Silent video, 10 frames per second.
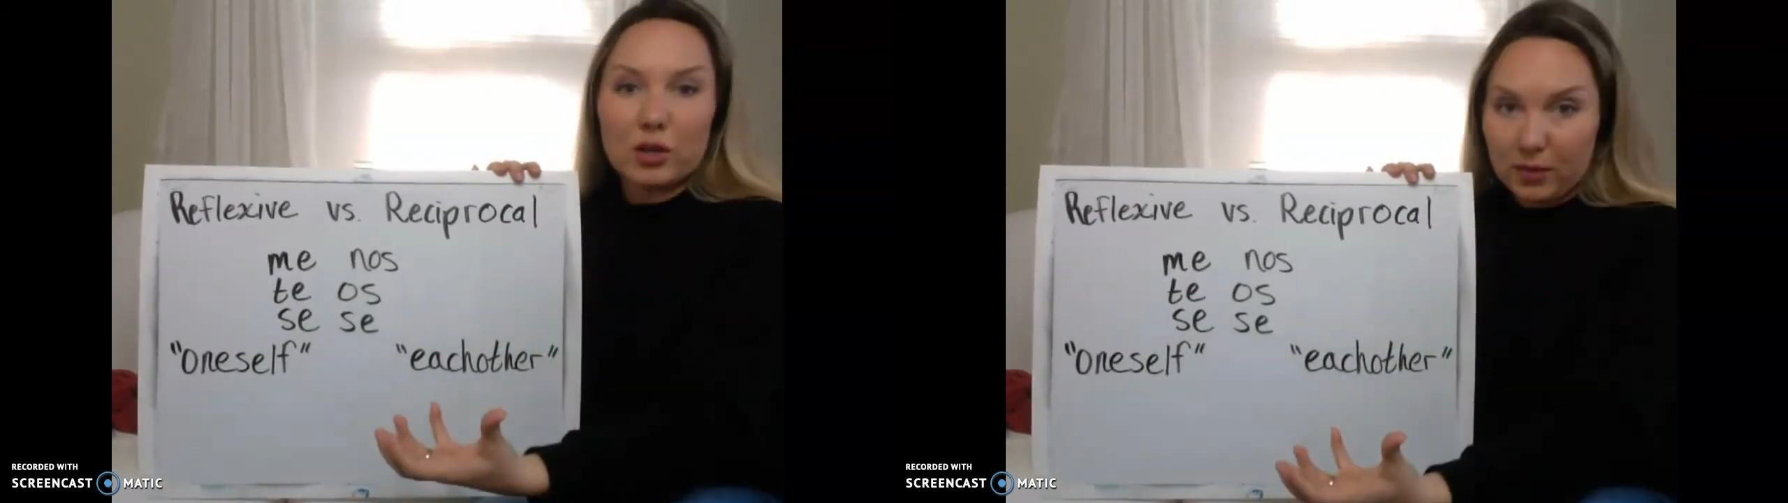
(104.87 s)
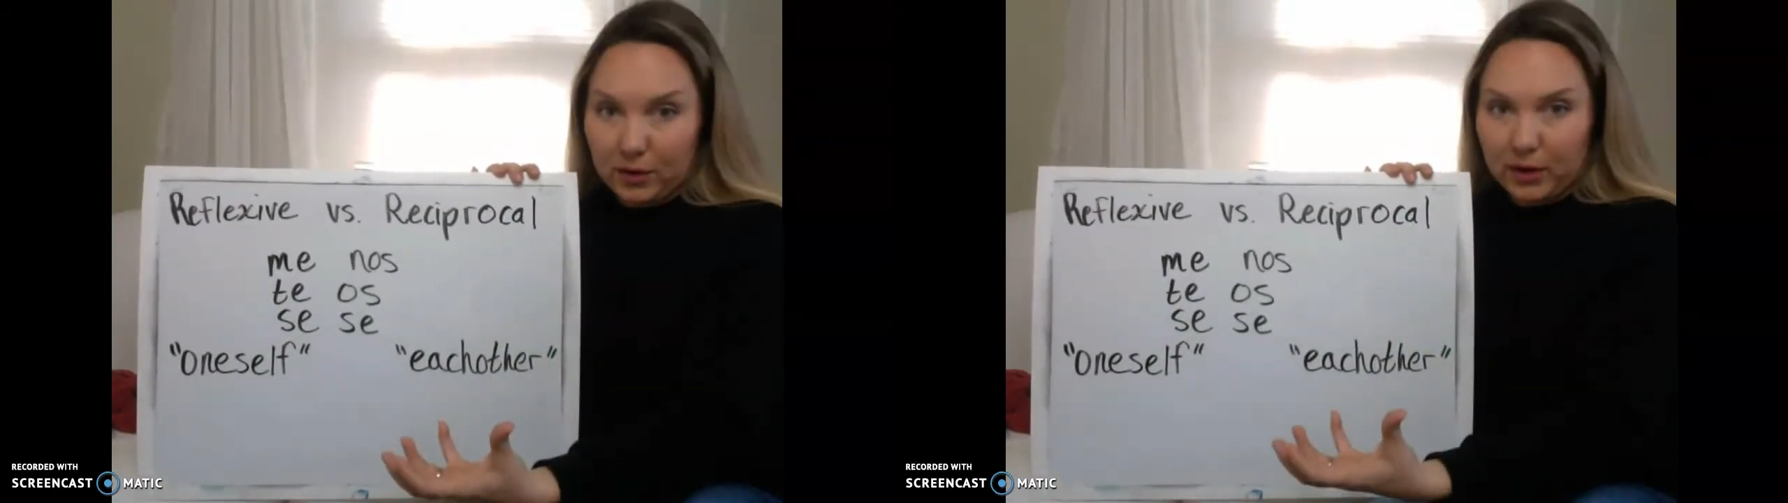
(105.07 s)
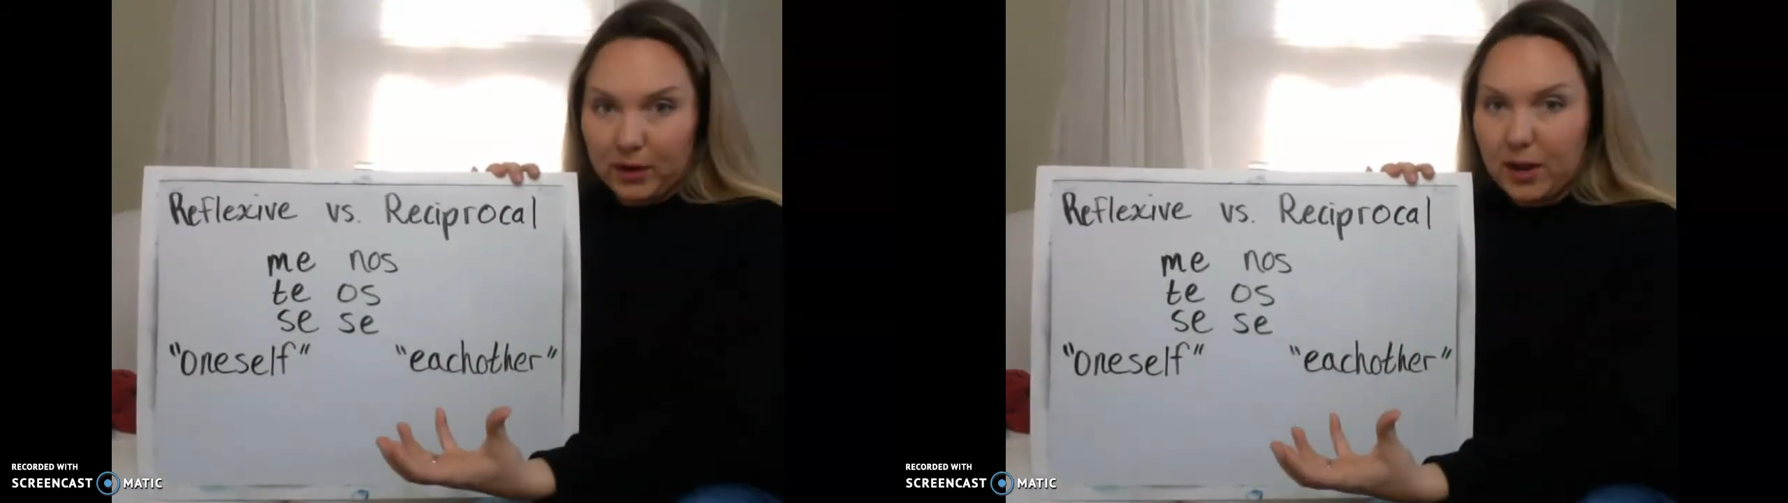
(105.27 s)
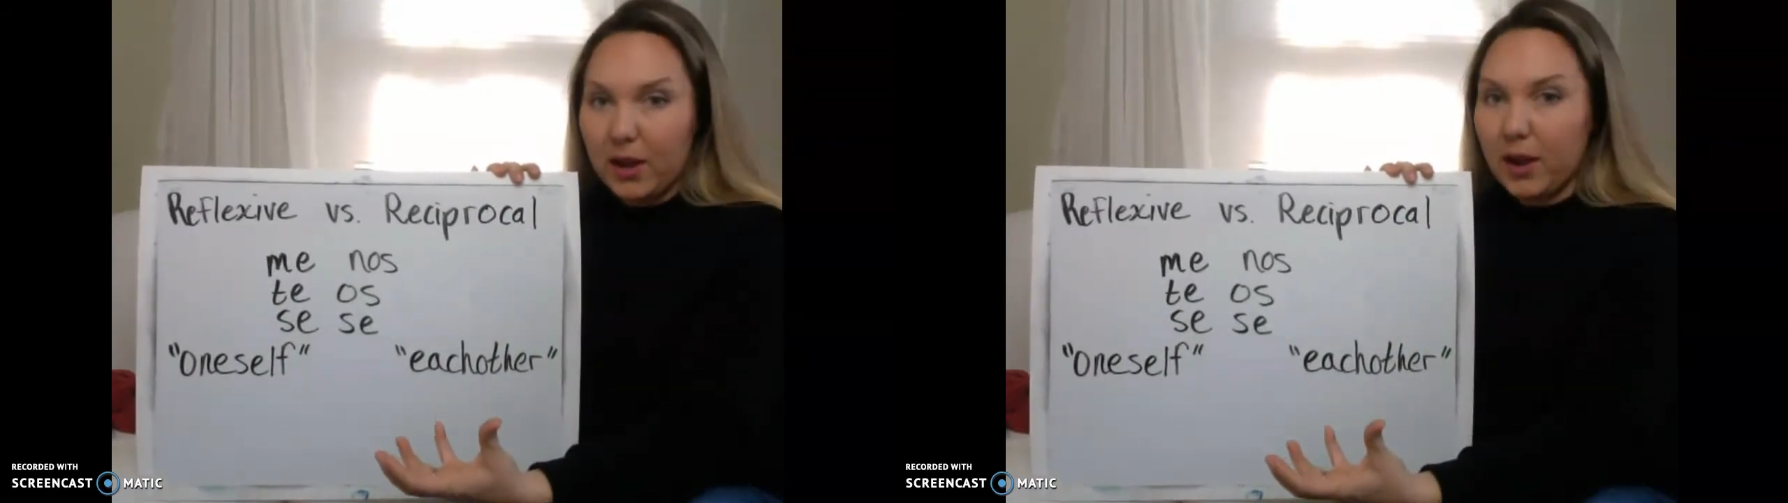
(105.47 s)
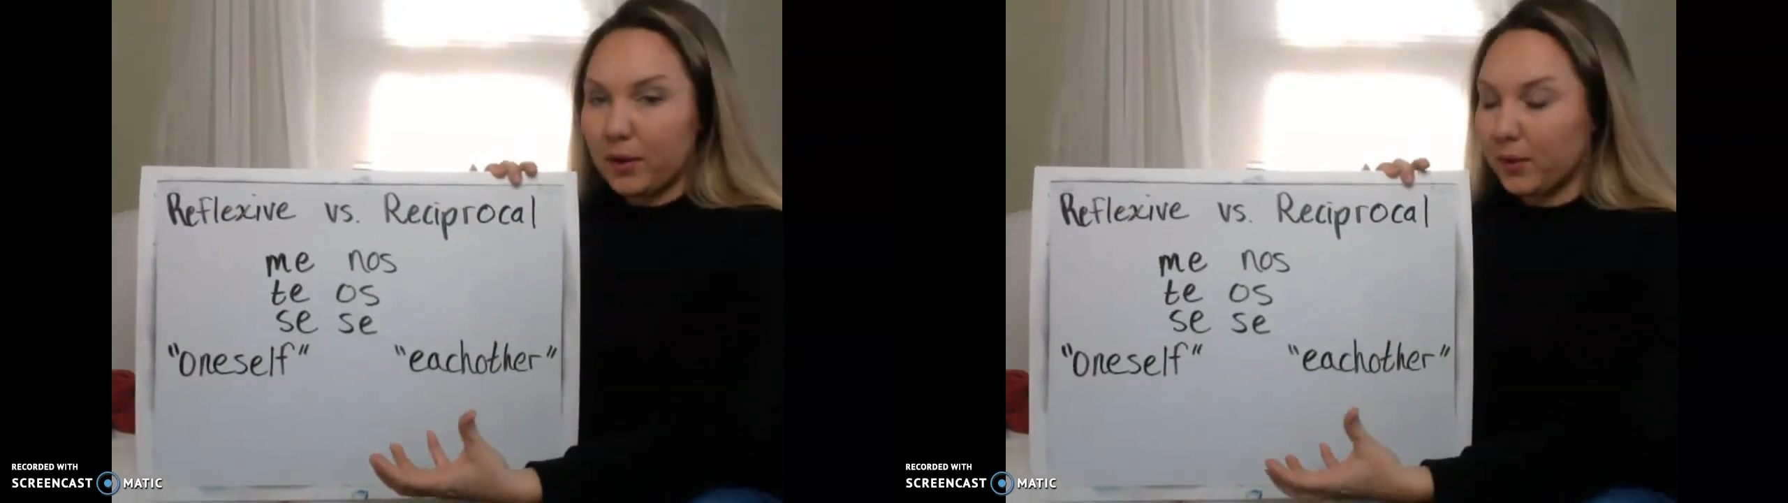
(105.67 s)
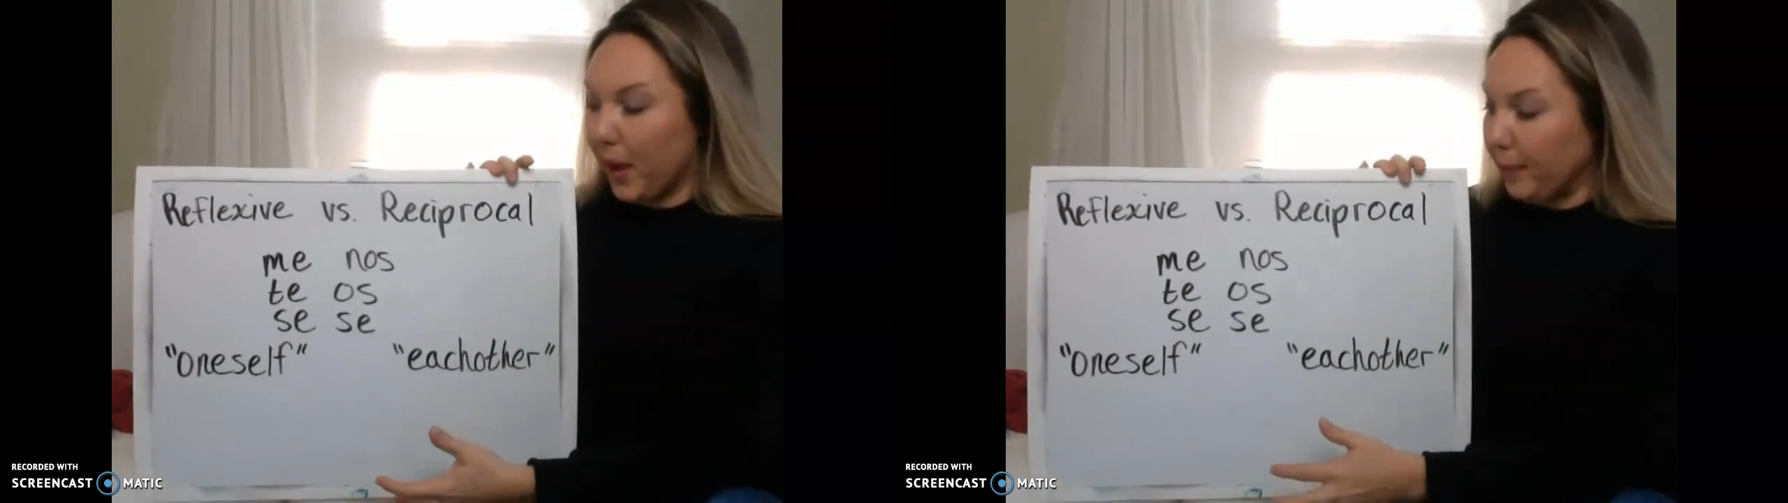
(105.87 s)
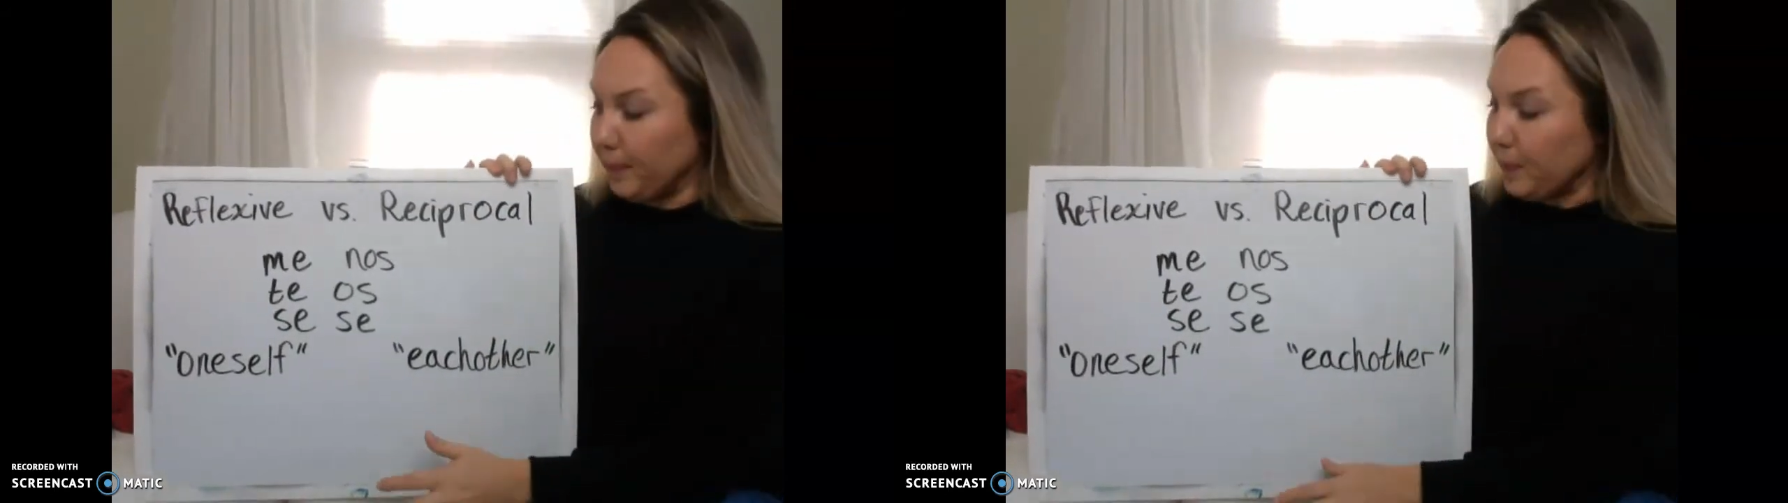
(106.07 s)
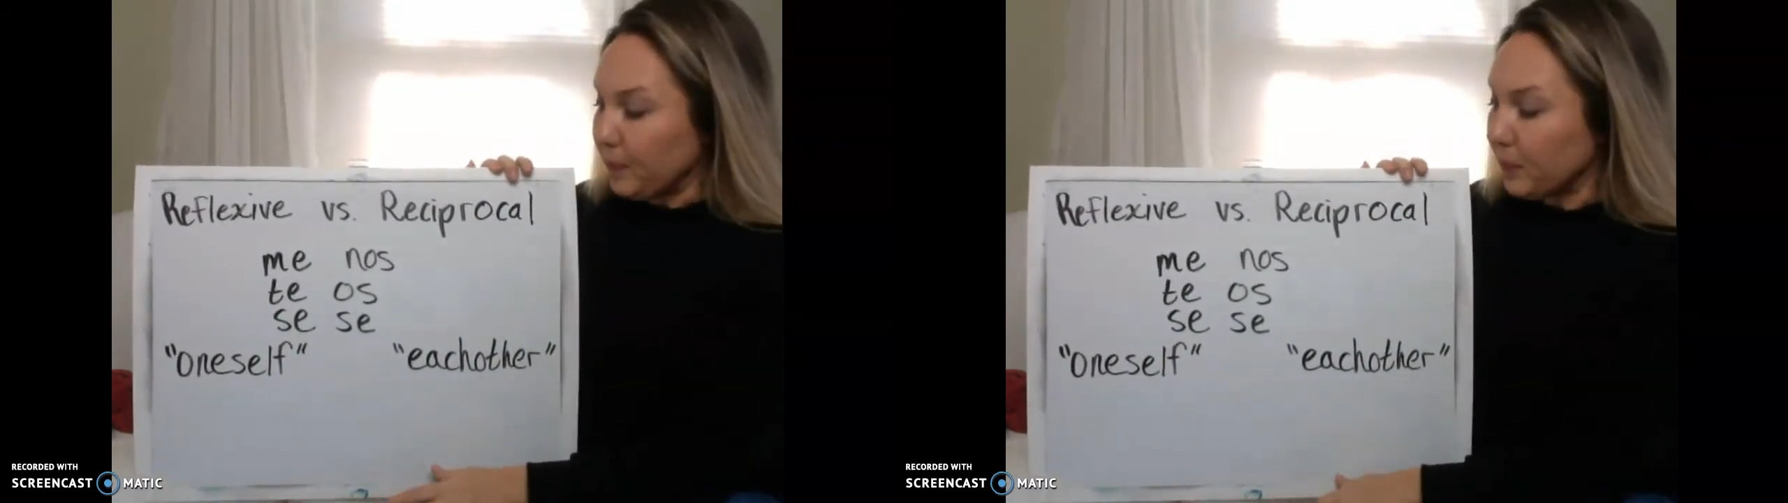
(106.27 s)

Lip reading: other, okay?